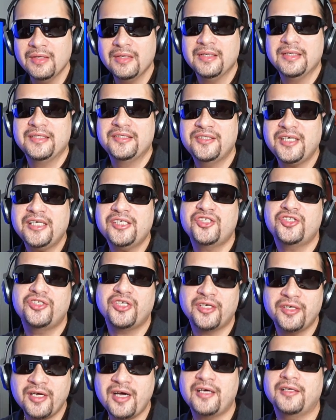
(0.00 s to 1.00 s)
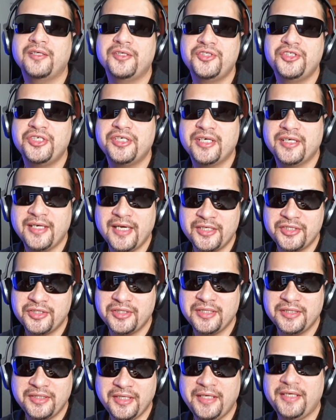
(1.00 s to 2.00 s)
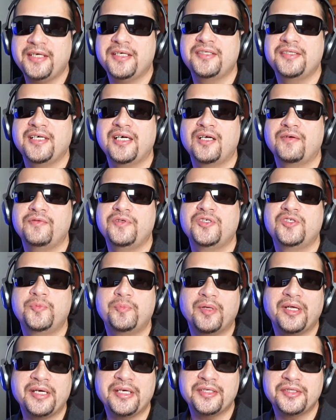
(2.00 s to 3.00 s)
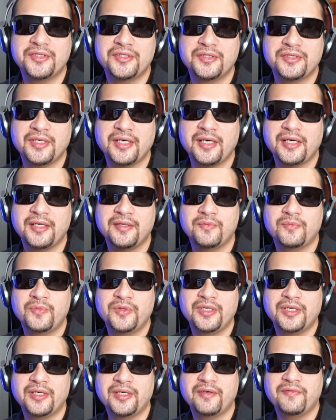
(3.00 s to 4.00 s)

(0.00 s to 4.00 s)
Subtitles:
such technology can actually take us out of this place, and we are